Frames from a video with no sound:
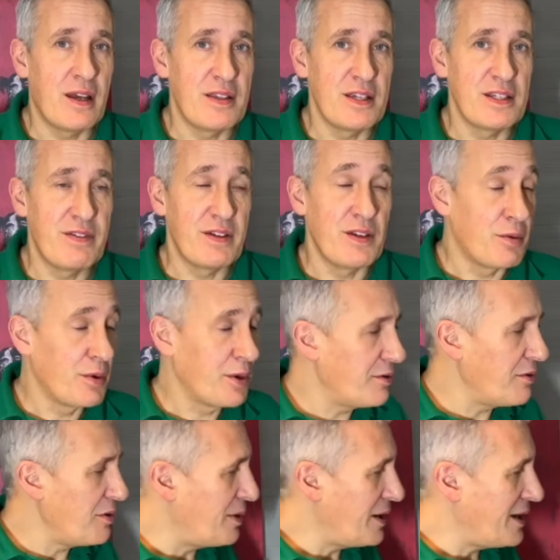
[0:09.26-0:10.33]
this video. We're going to
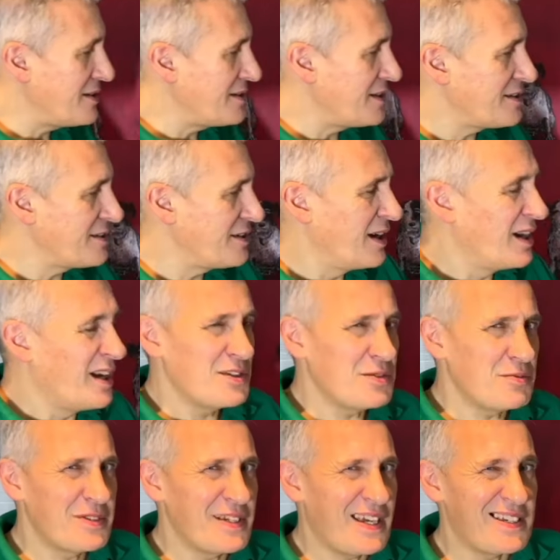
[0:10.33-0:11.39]
replace this, so we'll
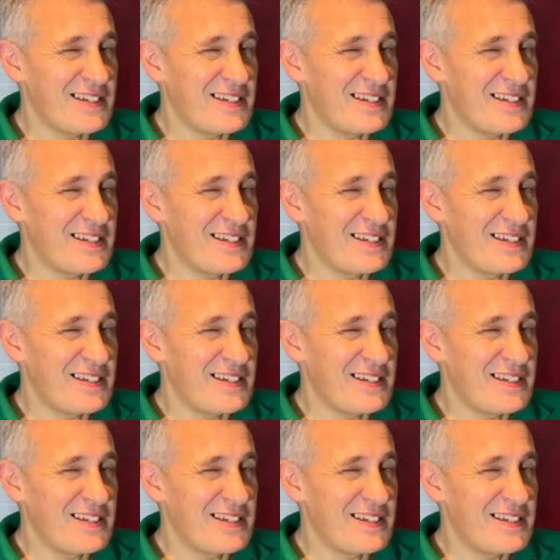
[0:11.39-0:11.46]
say,